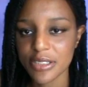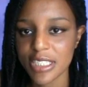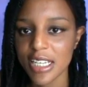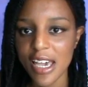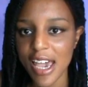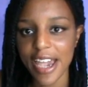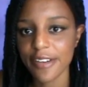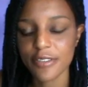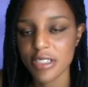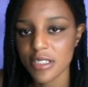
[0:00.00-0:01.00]
in
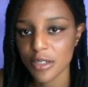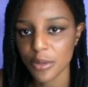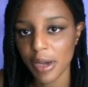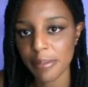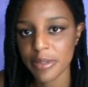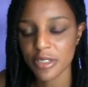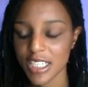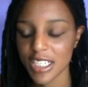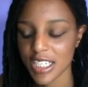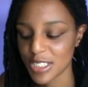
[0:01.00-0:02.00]
every single episode,
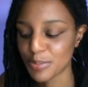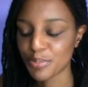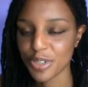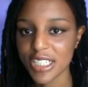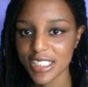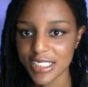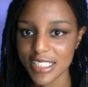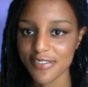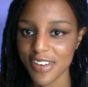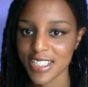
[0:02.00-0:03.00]
and he's
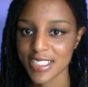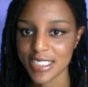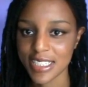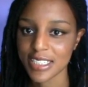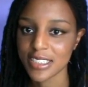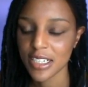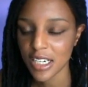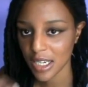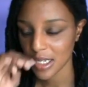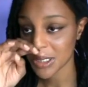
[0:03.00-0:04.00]
brilliantly faceted.
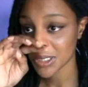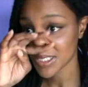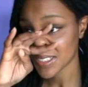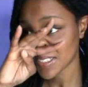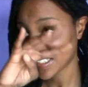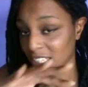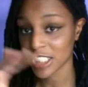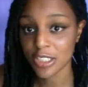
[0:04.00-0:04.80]
He's just like a